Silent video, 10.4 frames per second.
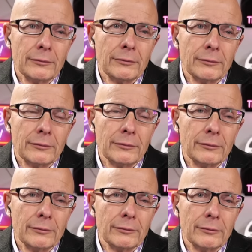
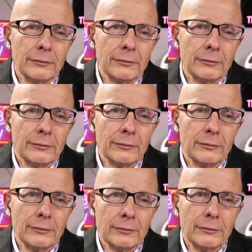
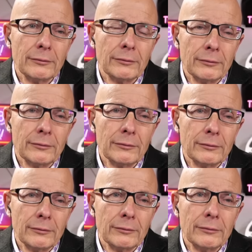
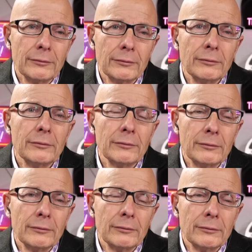
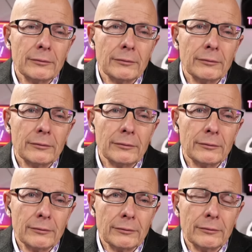
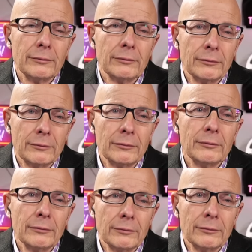
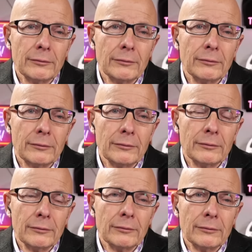
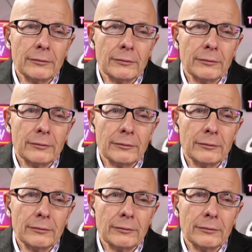The person shown says nothing.